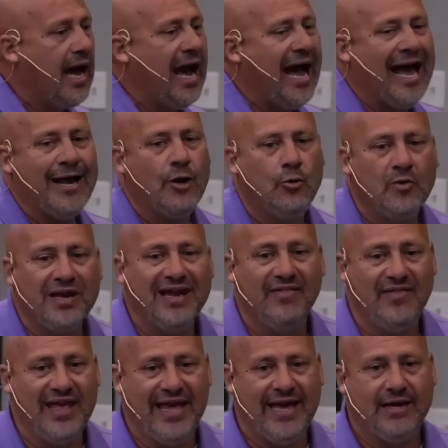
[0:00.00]
I don't get
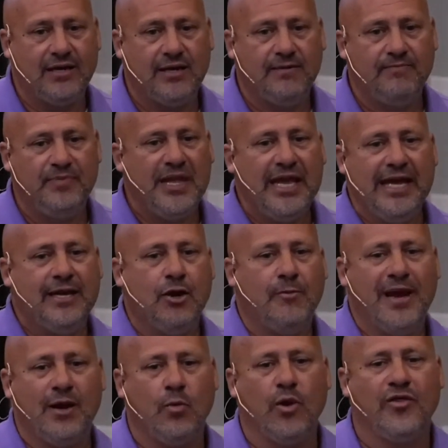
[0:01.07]
that. It don't
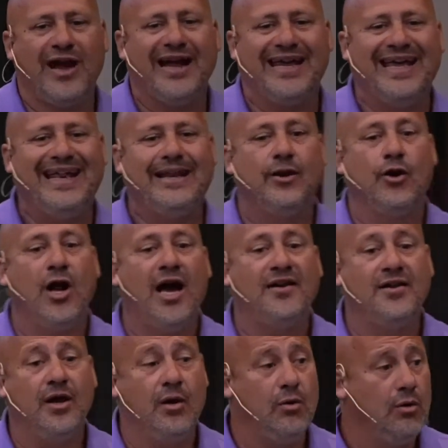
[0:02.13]
matter whether I get it or not,
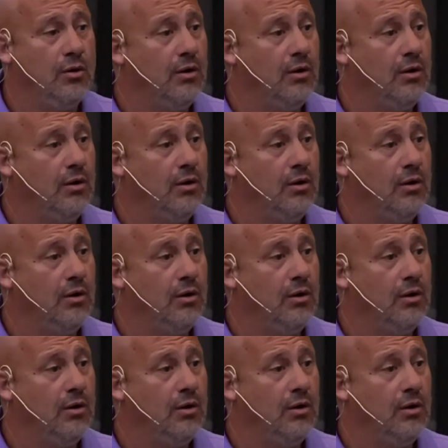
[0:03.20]
though.